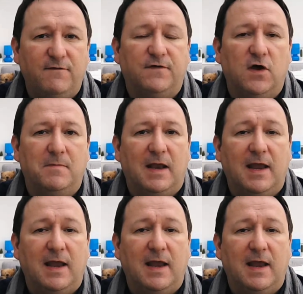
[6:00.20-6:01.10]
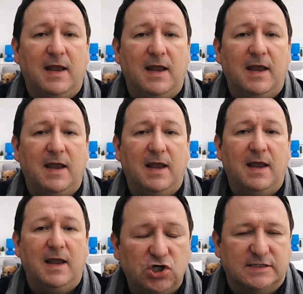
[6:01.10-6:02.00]
firmly,
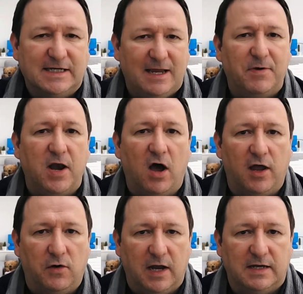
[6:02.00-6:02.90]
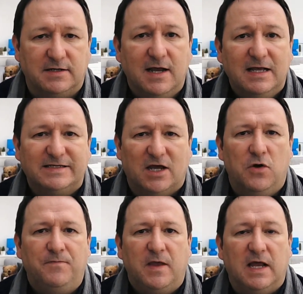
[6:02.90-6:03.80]
and just keep an eye on it.
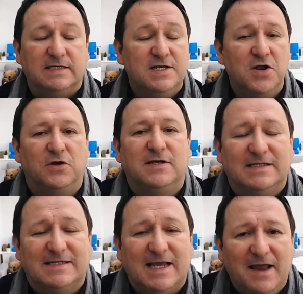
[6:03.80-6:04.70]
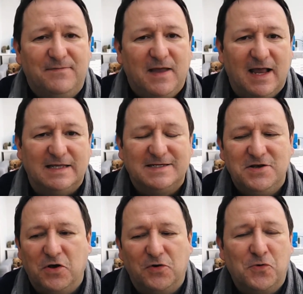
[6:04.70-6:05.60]
So it's not, as I say, it's
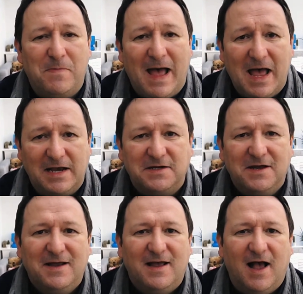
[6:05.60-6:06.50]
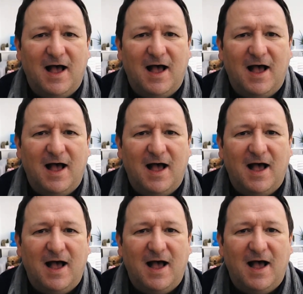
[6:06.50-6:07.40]
not all bad.
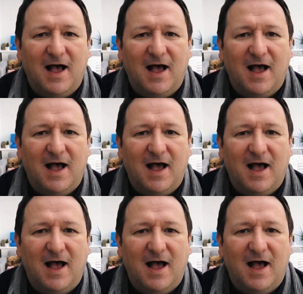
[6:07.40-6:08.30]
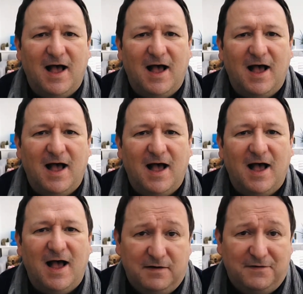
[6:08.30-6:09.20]
As I say, it still looks very
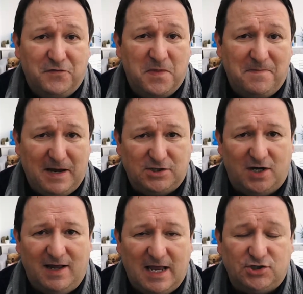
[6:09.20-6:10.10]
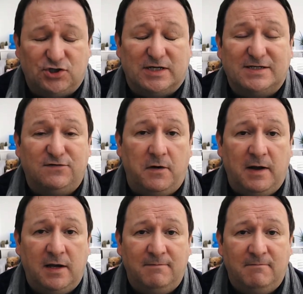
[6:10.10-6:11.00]
healthy from the picture. It's just
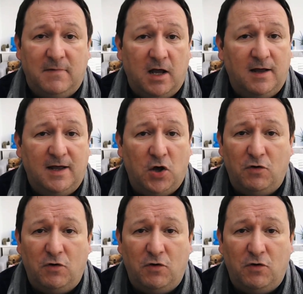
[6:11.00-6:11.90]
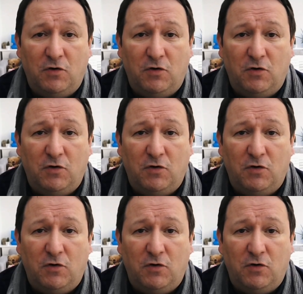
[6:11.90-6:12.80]
growing horizontally rather than
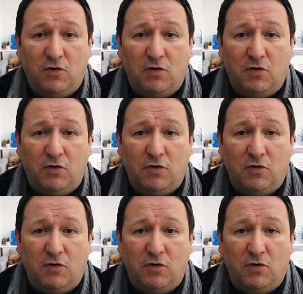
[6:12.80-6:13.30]
vertically.